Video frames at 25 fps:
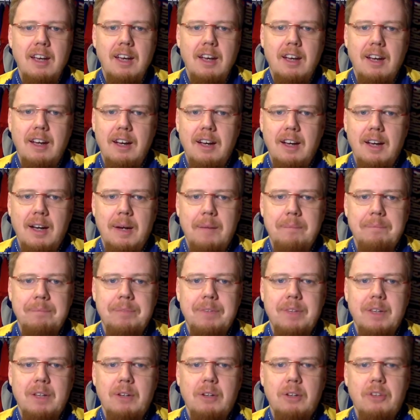
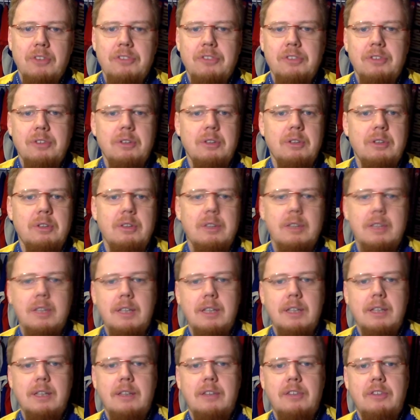Um, also,
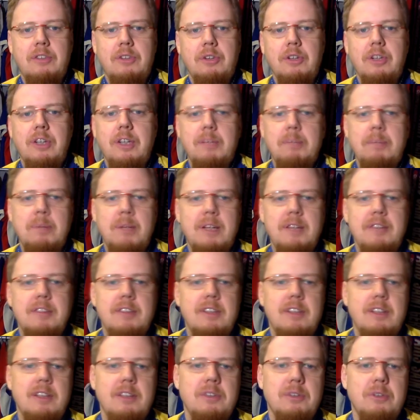uh, Turkey plays at
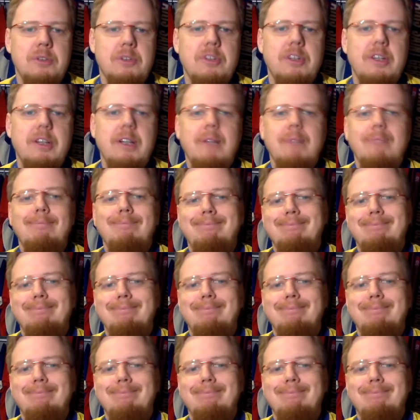Andorra.